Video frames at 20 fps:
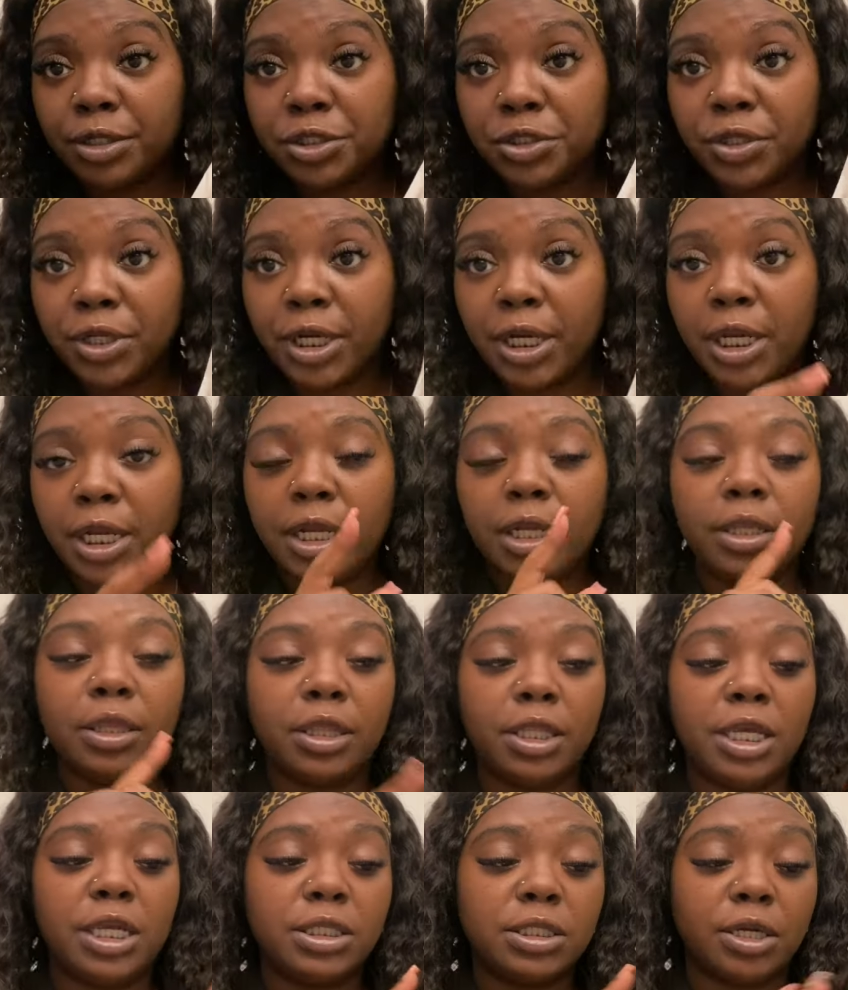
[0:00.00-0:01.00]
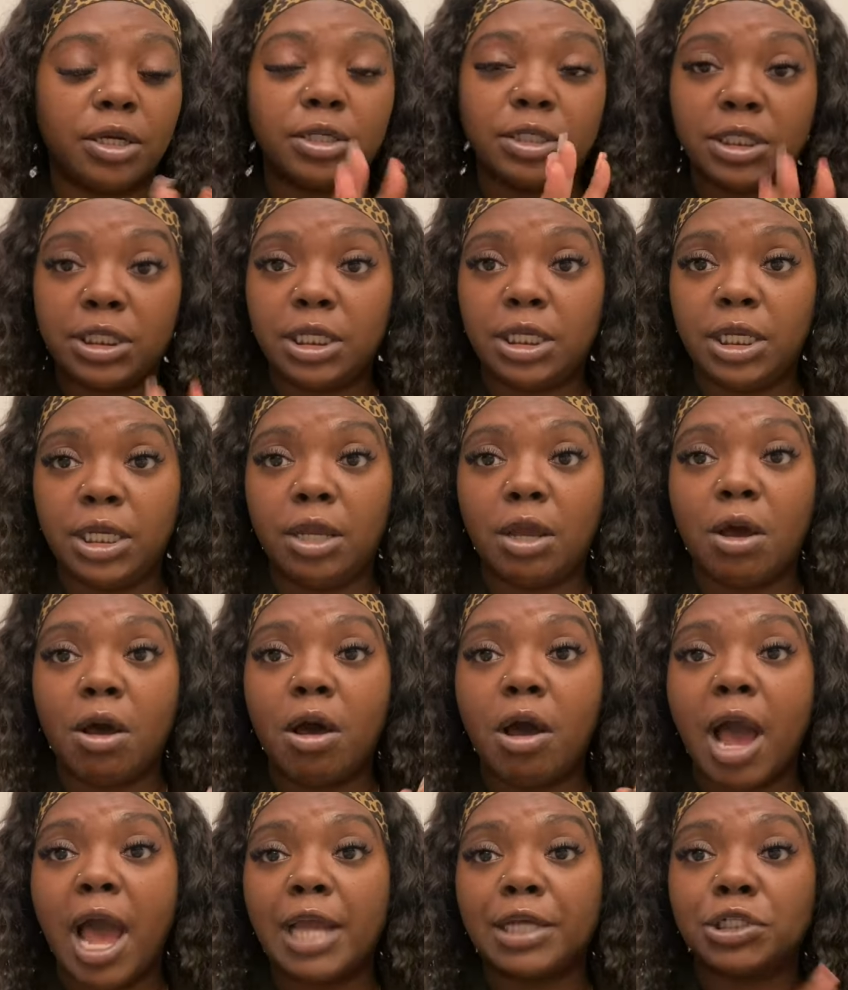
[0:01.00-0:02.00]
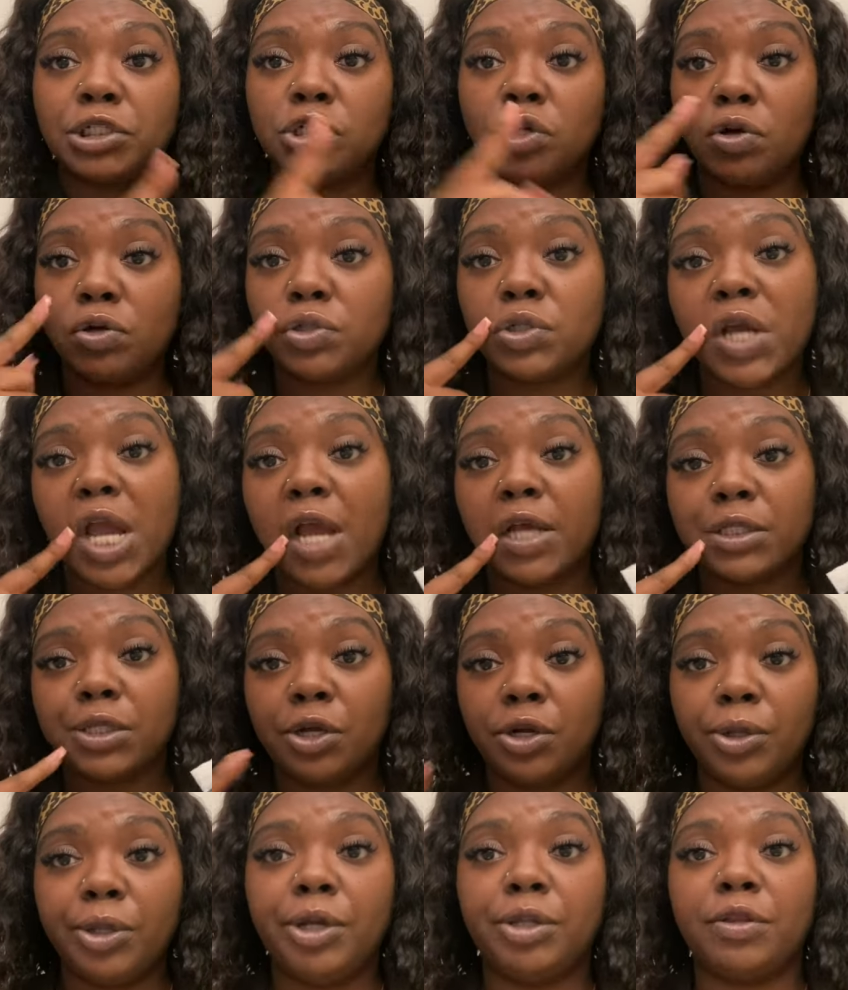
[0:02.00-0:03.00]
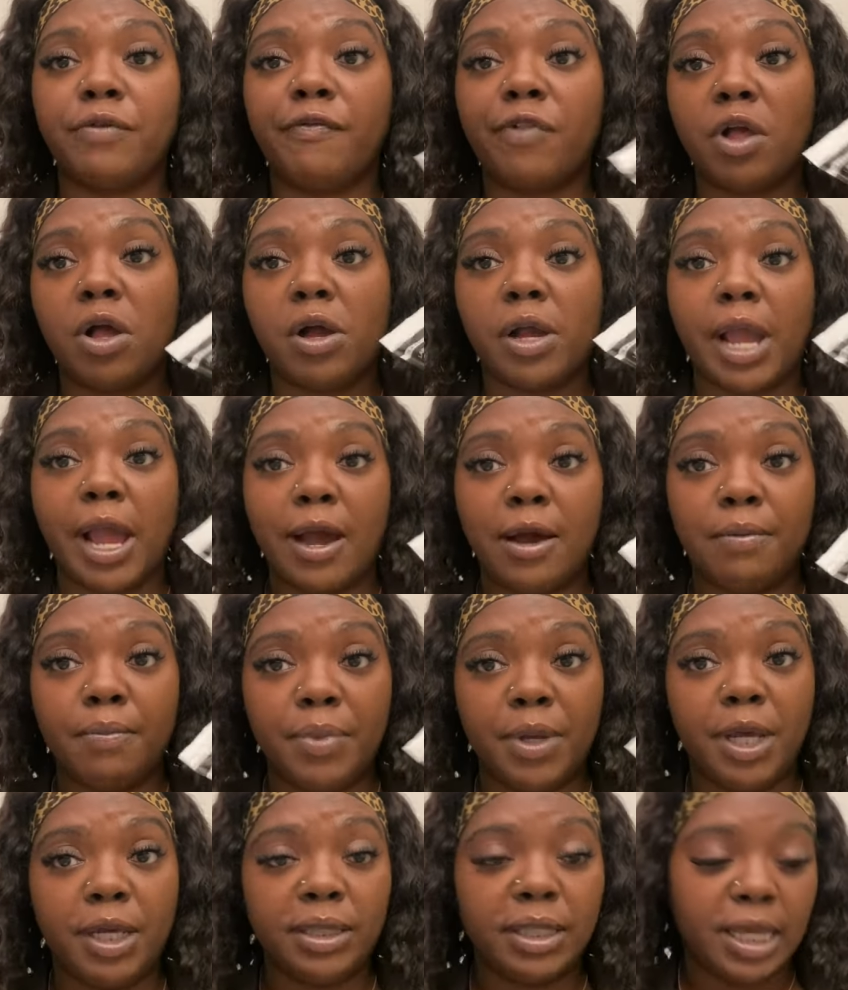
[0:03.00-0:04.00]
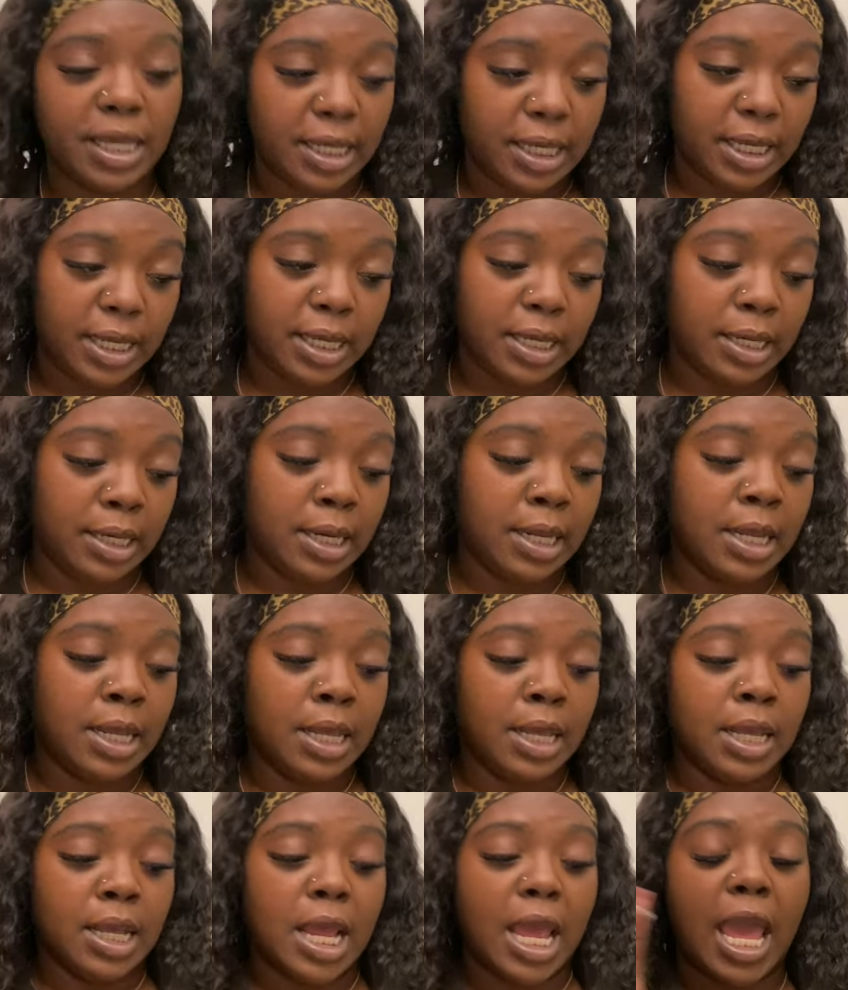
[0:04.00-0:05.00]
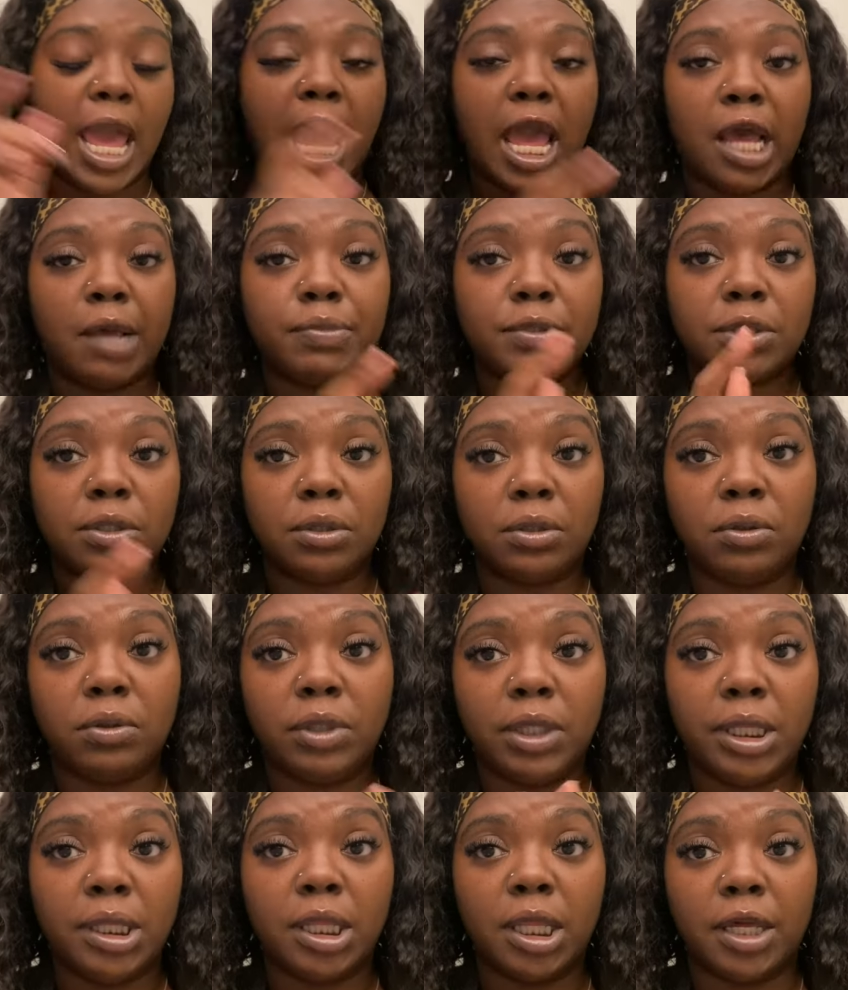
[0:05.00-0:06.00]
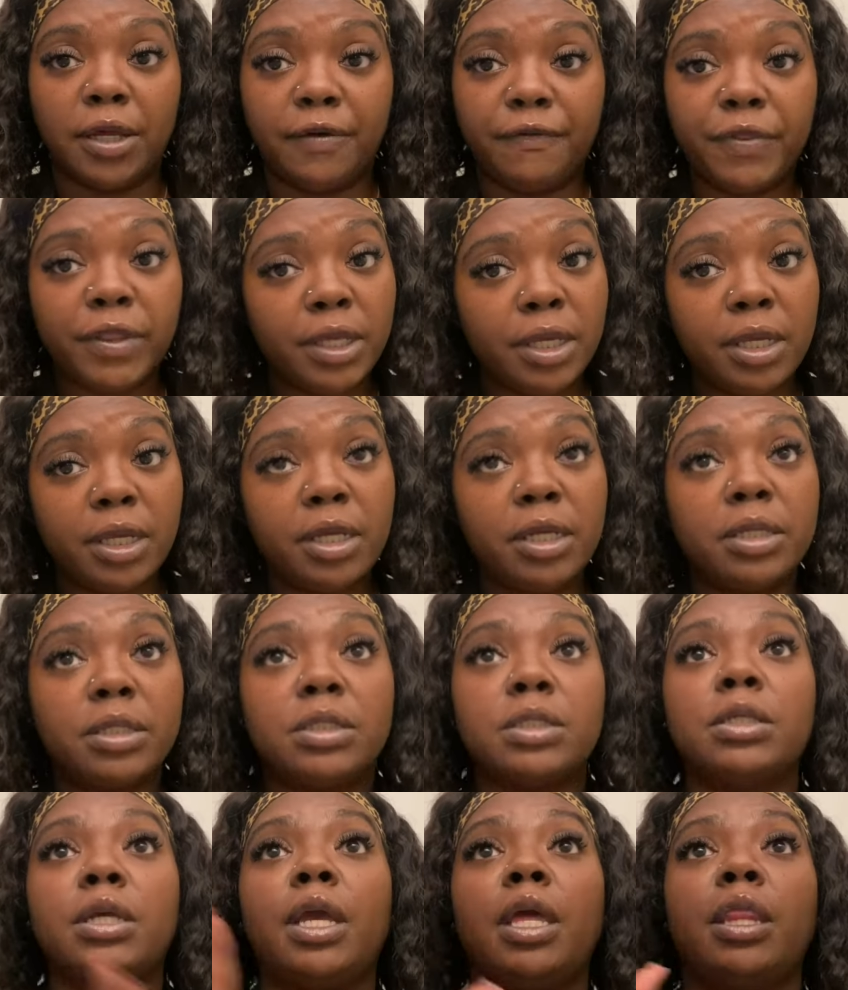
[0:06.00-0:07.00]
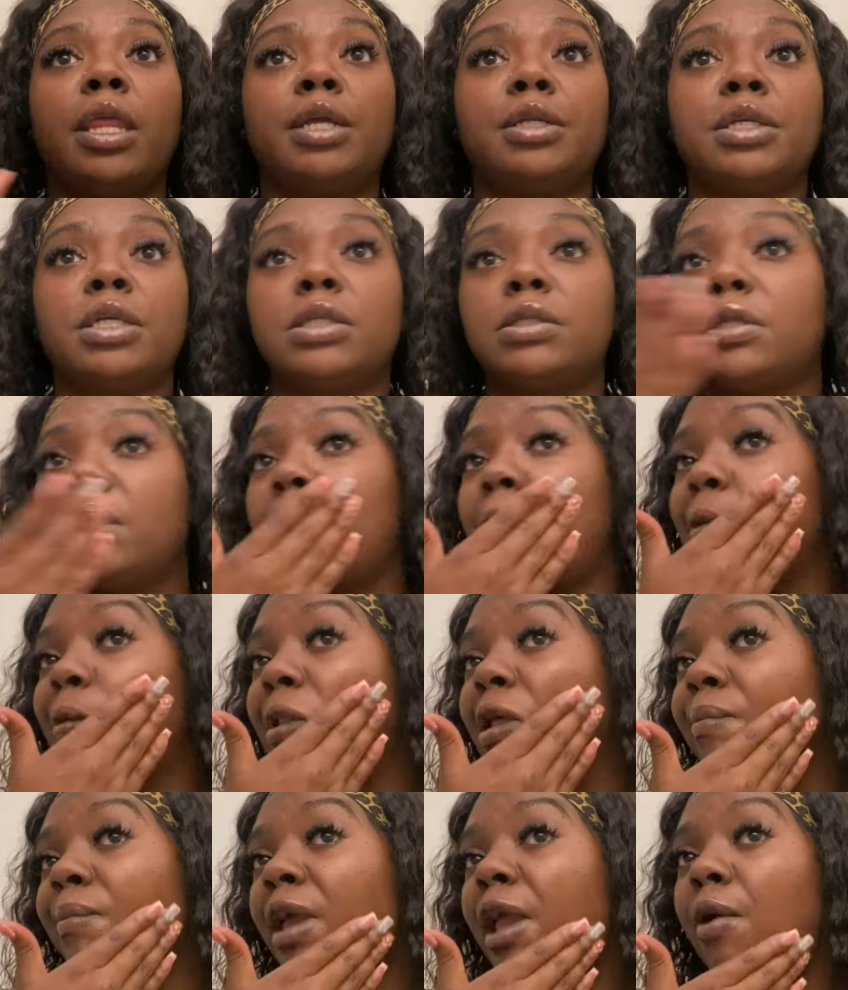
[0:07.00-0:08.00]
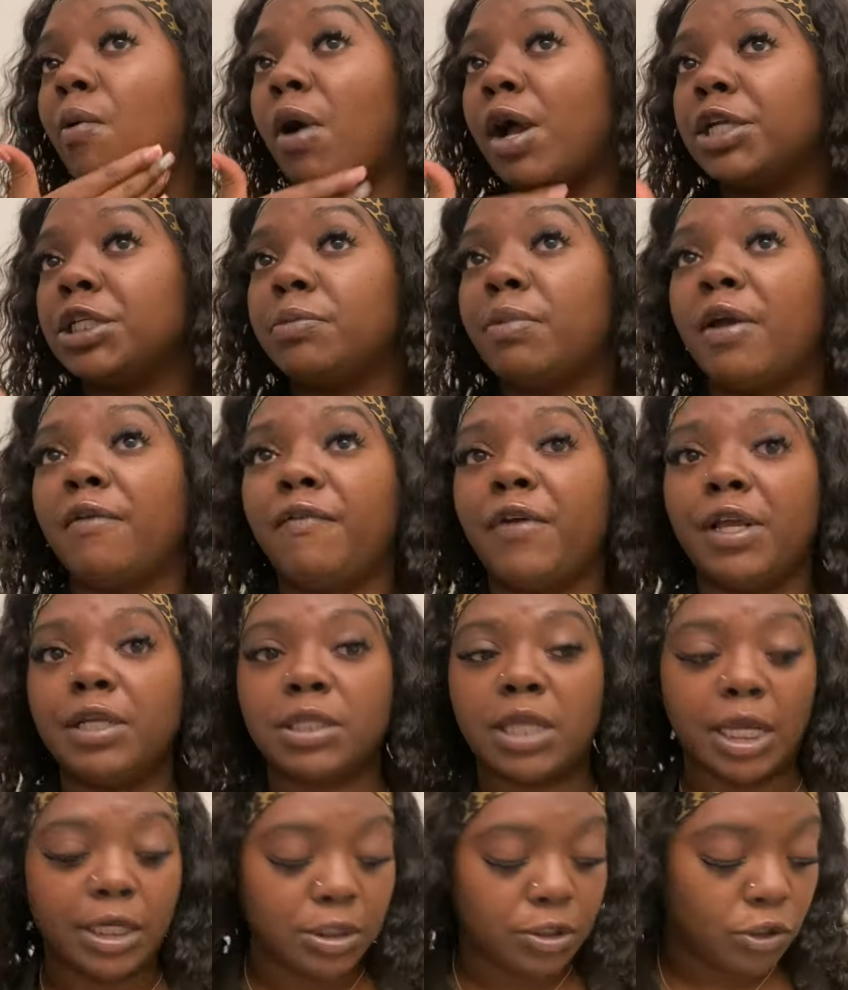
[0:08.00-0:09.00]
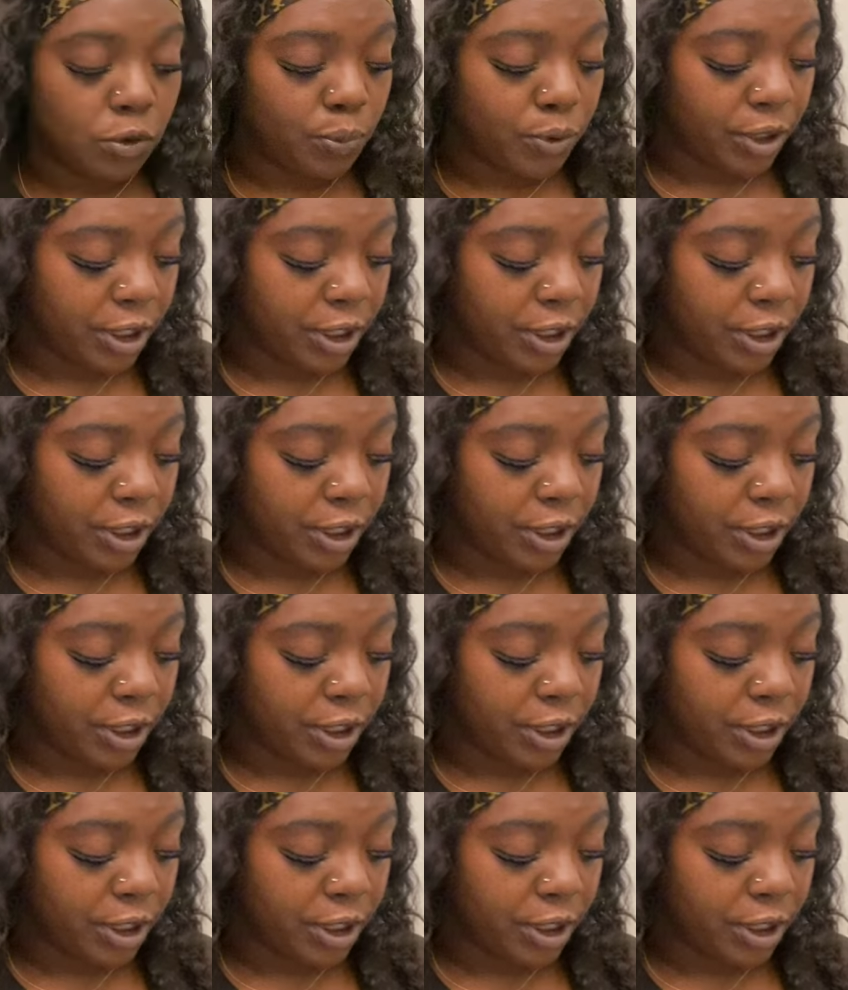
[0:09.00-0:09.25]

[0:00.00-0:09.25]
Tree. These are tea, y'all. I showed you guys earlier in the vlog how big they get. Absolutely love these. And they just, they really made wash my face like super